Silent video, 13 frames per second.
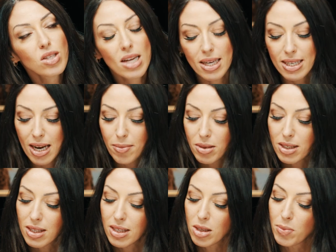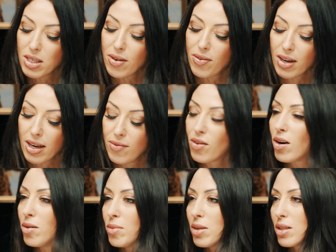to adapt to specific
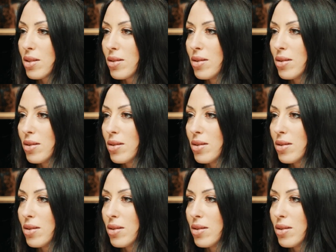environments.